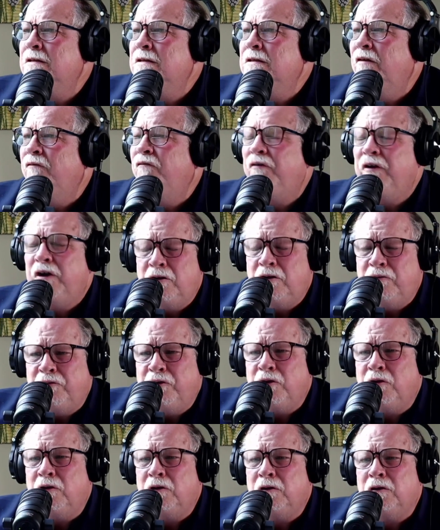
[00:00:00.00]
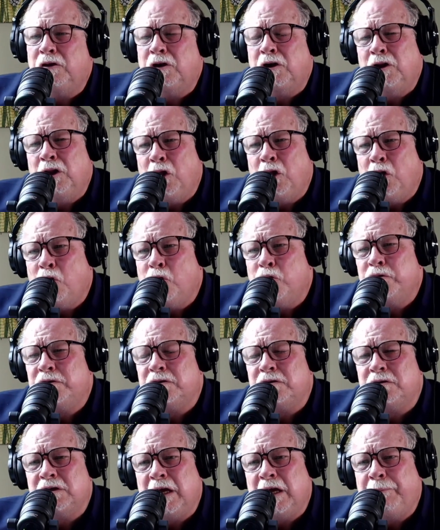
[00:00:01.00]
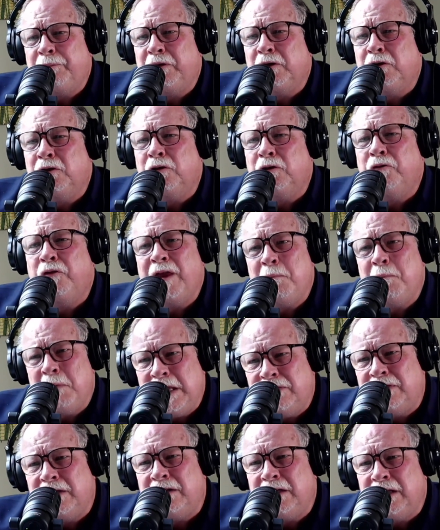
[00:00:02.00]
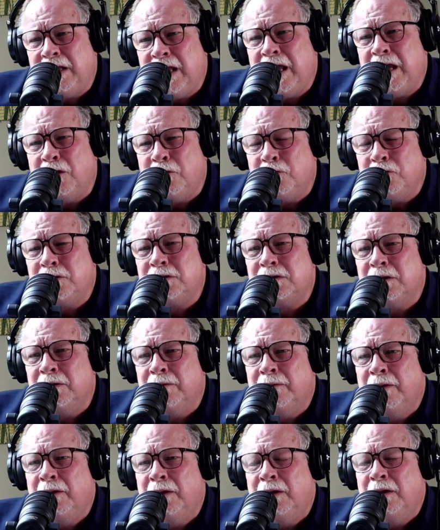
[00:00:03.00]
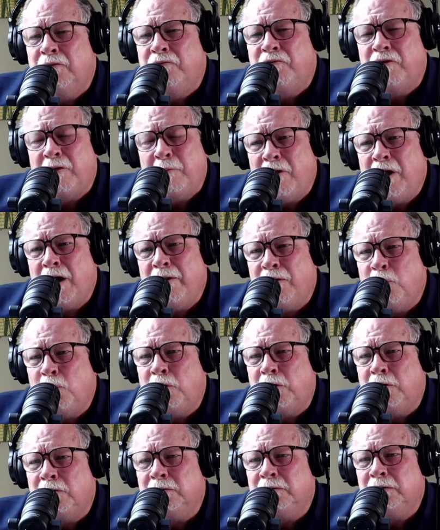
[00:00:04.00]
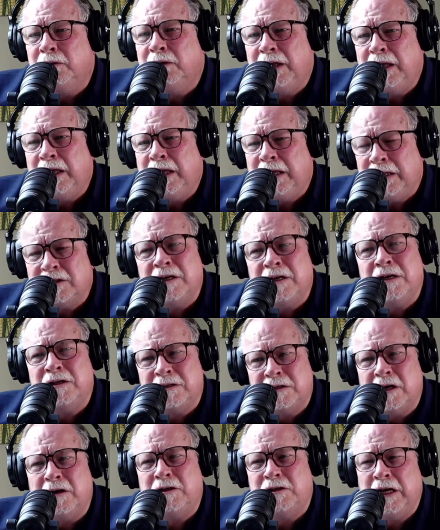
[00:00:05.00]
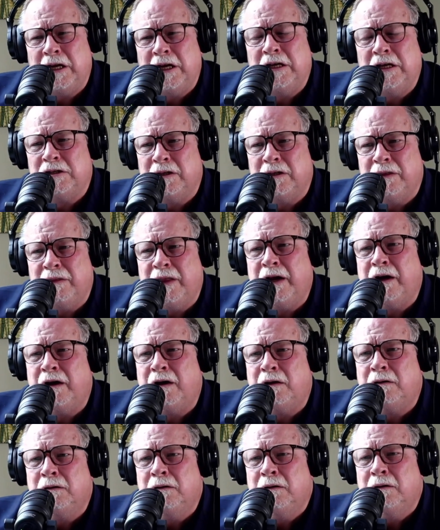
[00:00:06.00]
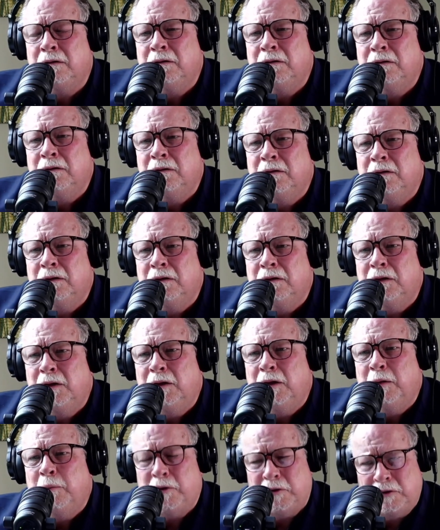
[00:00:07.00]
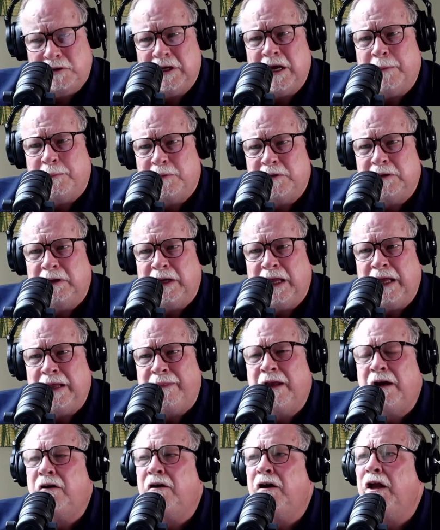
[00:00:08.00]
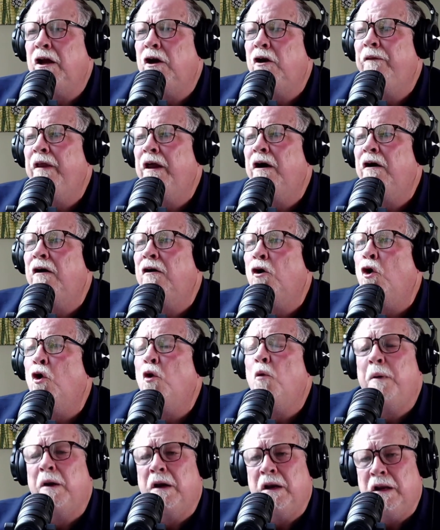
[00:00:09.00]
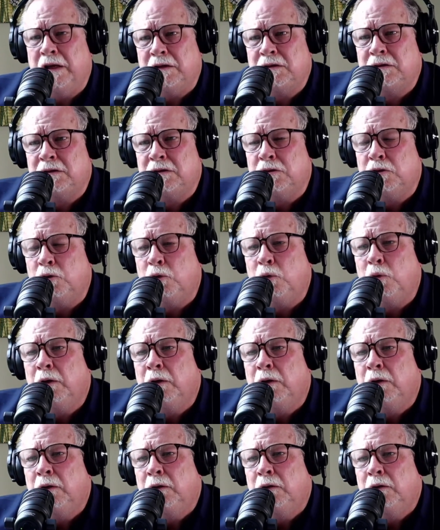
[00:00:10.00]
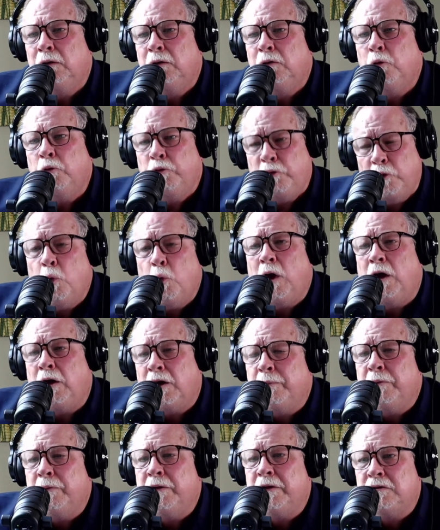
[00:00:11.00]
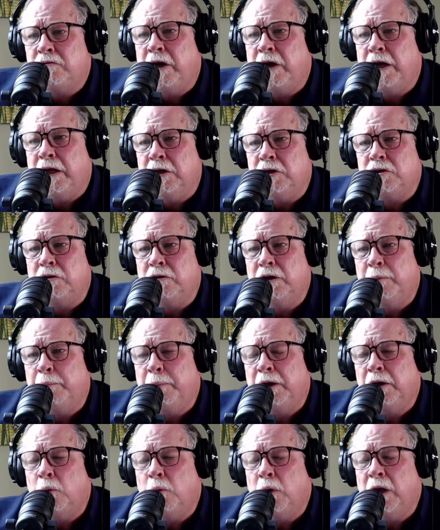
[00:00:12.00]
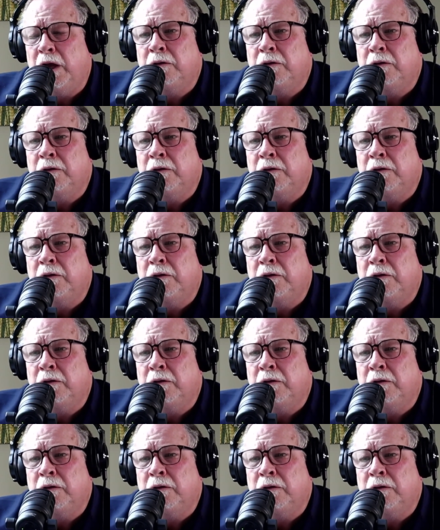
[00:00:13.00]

fearful or closed or skeptical, they meet the Diegos from around the world. Yeah. It's going to start changing their perception and their openness to welcome the stranger in a bigger way.